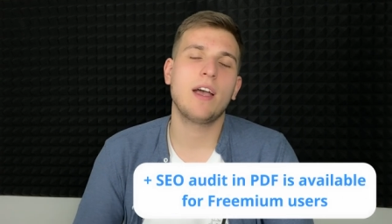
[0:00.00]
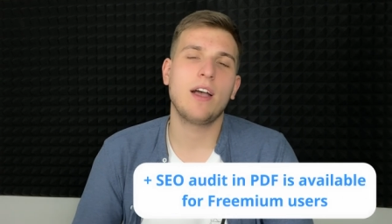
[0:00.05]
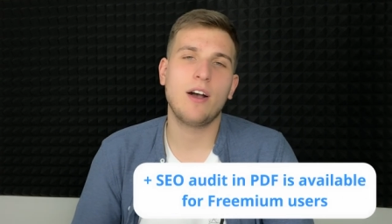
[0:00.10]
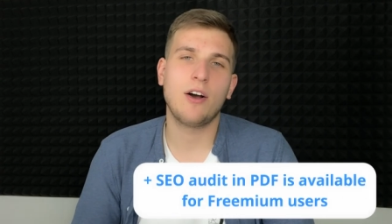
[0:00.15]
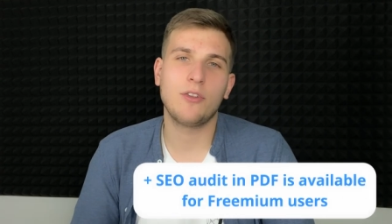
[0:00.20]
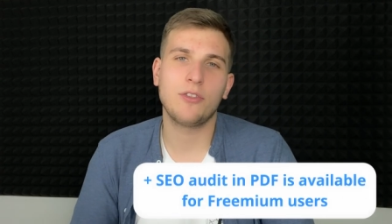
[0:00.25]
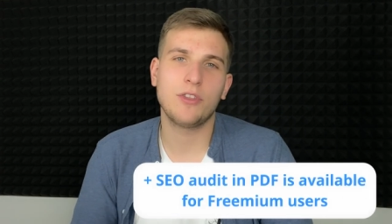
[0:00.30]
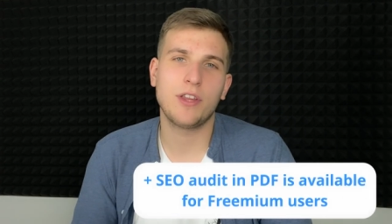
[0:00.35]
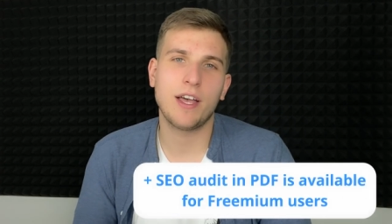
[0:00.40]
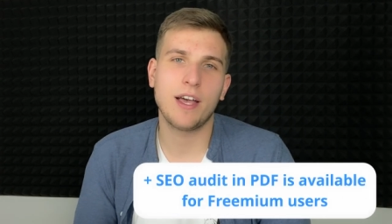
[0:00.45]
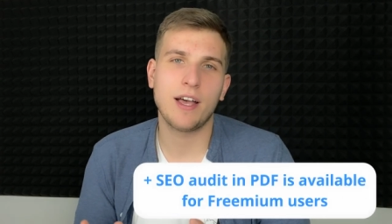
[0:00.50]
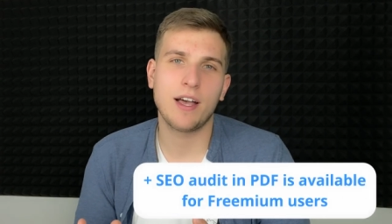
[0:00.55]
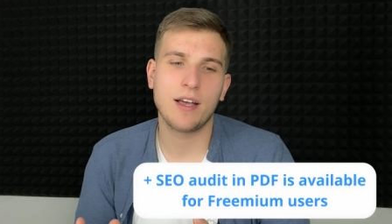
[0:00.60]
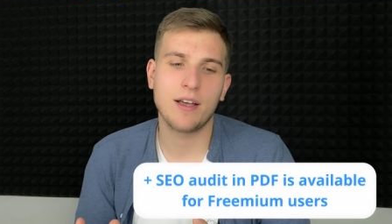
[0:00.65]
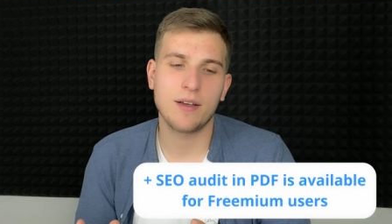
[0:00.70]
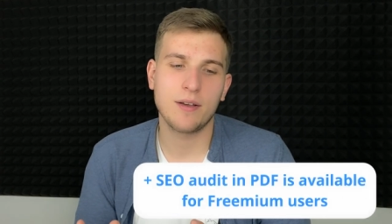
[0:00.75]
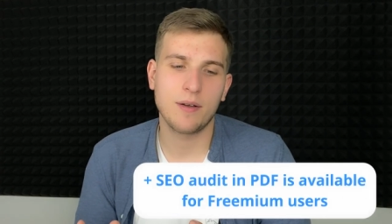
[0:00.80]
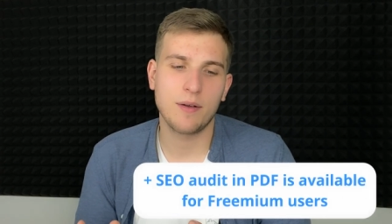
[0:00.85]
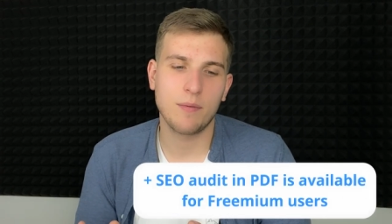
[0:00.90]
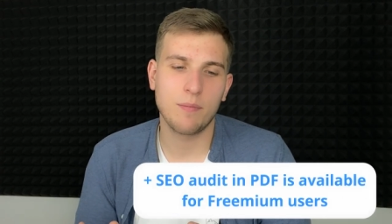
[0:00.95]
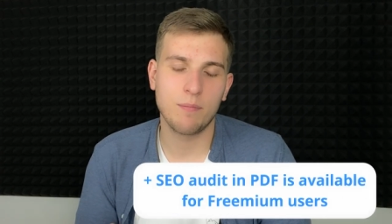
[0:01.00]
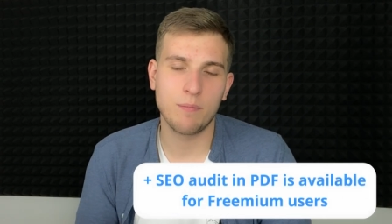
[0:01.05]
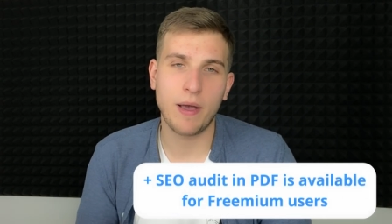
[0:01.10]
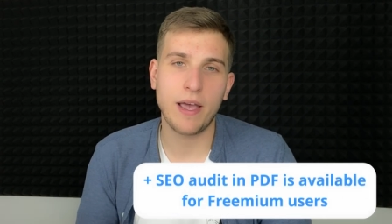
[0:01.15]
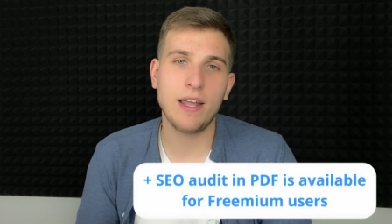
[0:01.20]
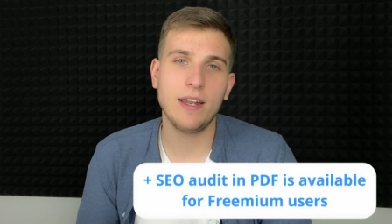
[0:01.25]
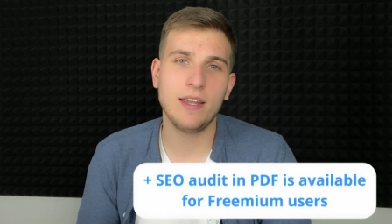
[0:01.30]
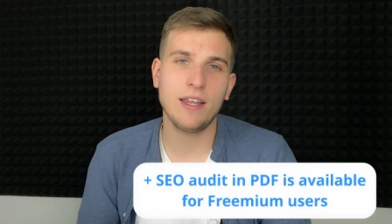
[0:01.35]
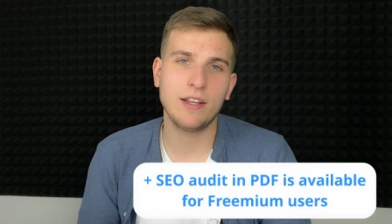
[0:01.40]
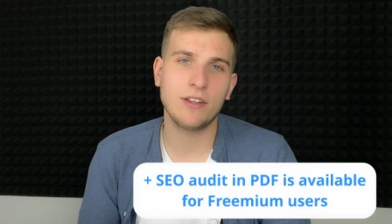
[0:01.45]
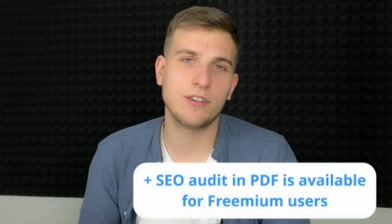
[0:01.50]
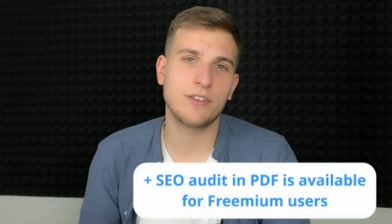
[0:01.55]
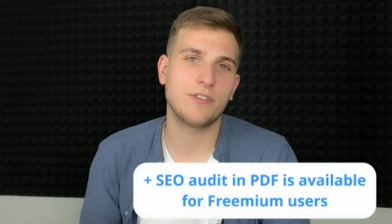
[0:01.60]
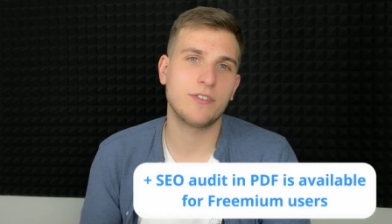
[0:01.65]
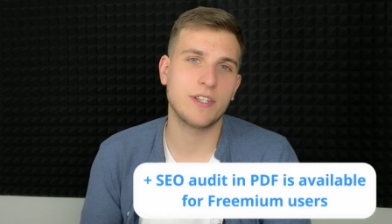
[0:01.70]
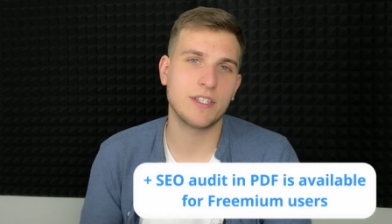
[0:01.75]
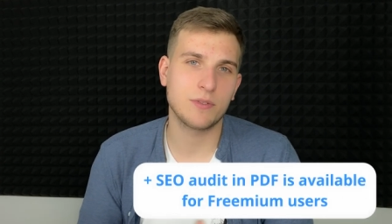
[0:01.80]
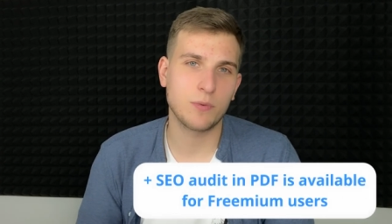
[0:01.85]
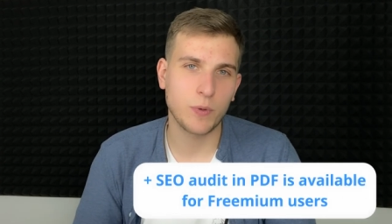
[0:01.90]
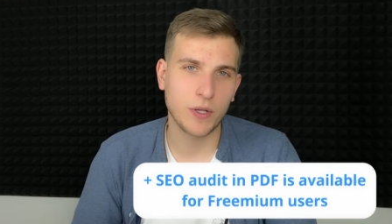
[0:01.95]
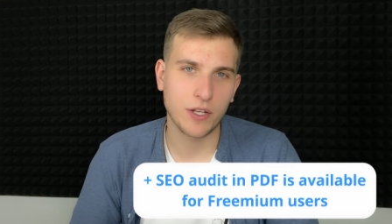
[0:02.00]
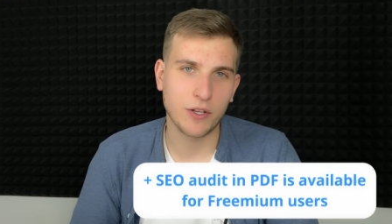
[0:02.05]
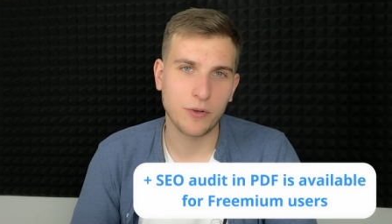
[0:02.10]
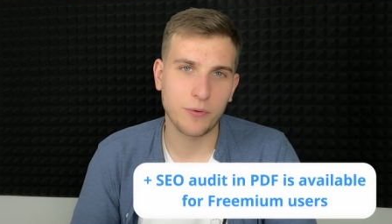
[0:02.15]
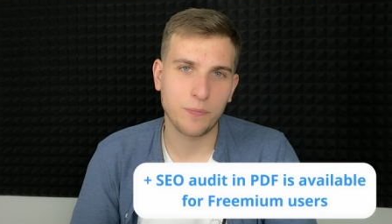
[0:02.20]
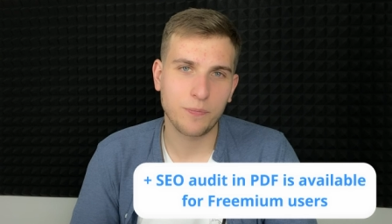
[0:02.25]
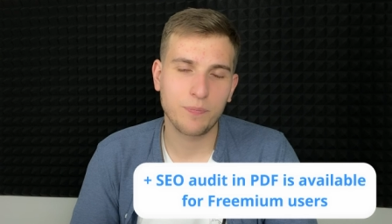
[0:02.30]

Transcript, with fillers: on the main interface window.